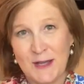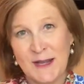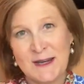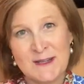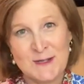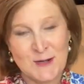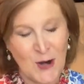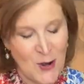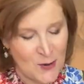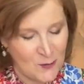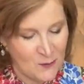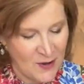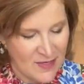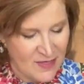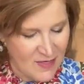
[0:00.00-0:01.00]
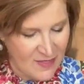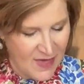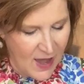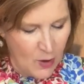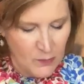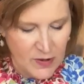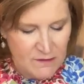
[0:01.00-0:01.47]
going to start with
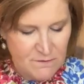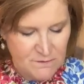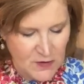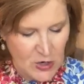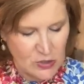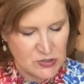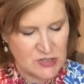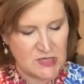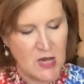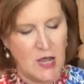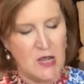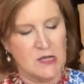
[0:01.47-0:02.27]
that one first.